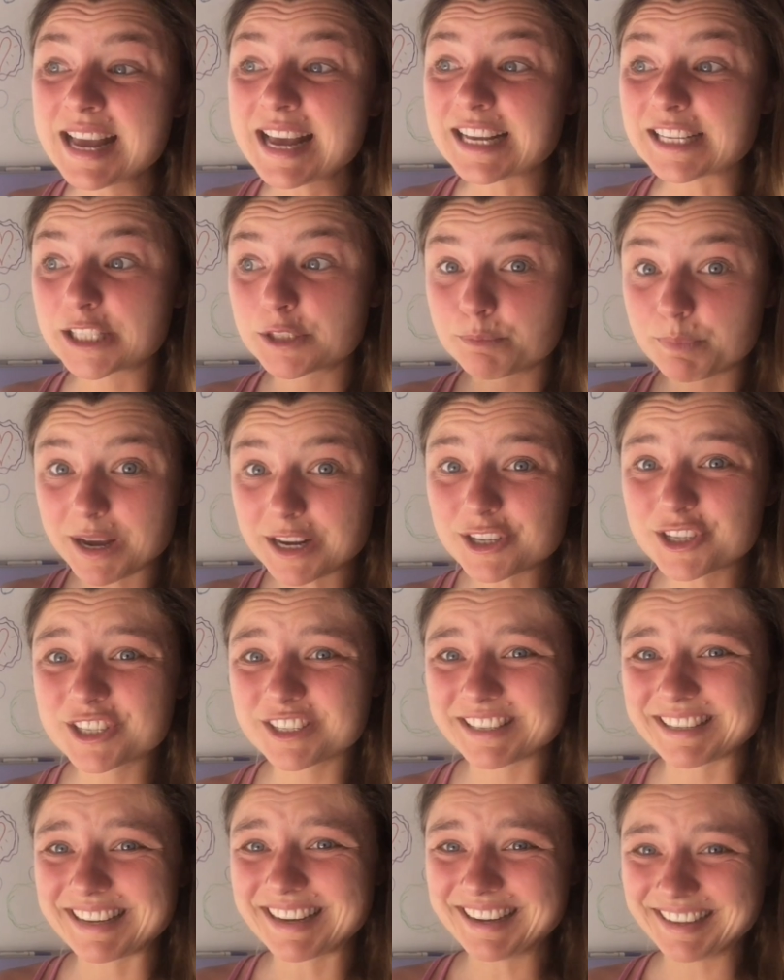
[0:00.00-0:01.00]

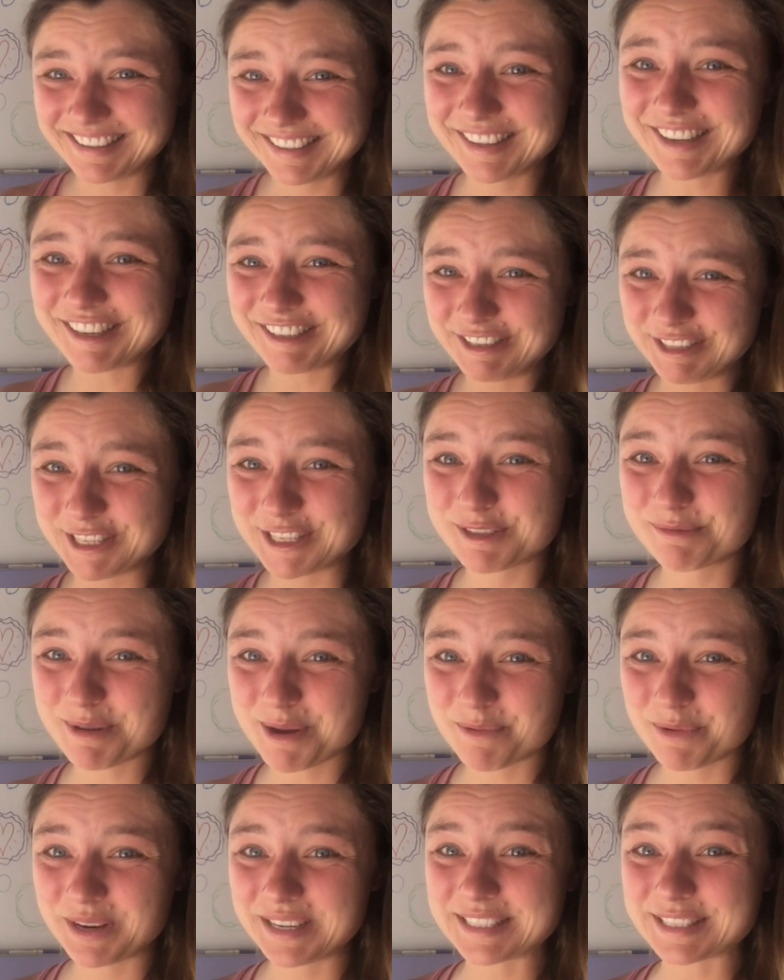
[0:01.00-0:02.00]
especially unconscious
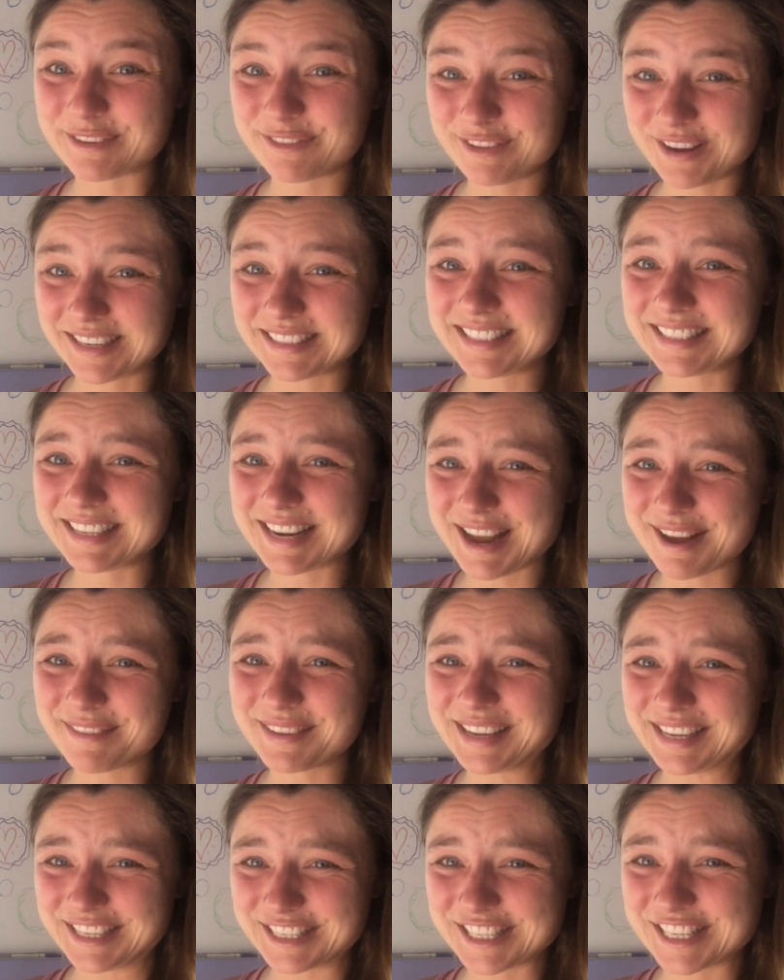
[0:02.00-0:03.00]
memories affecting
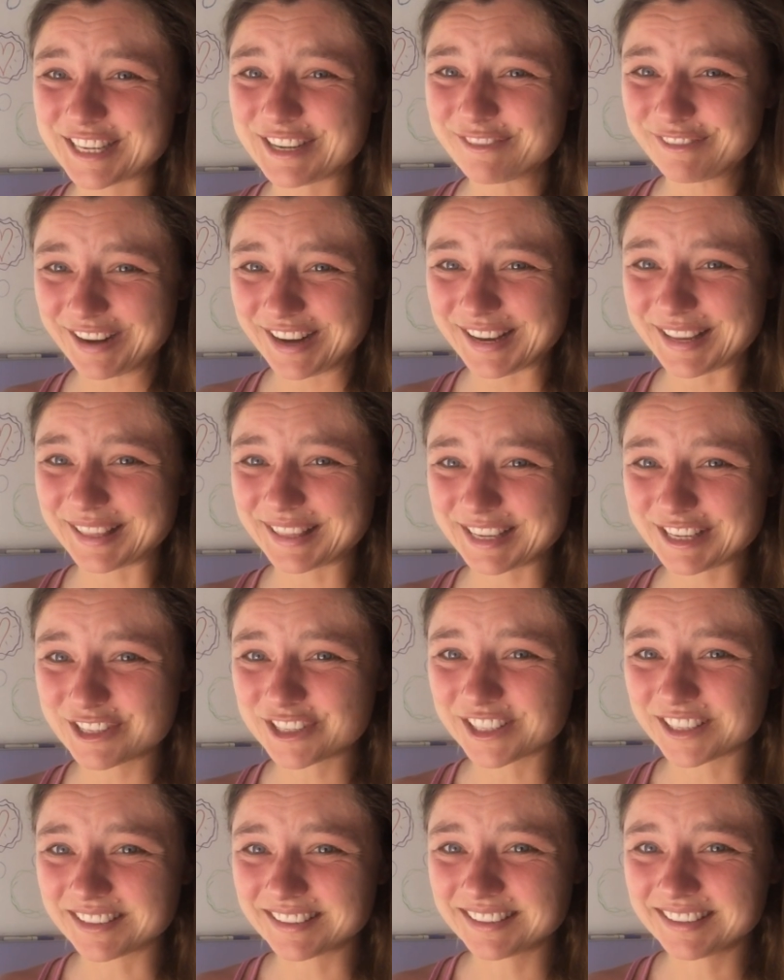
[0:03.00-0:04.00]
navigation and
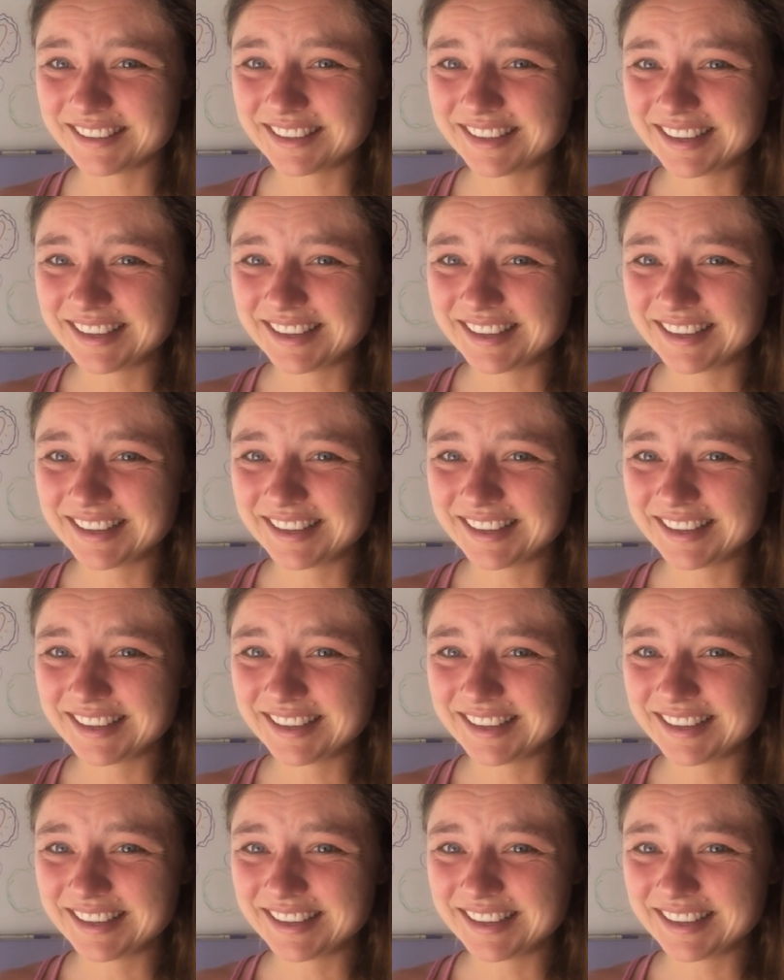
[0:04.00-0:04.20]
regulation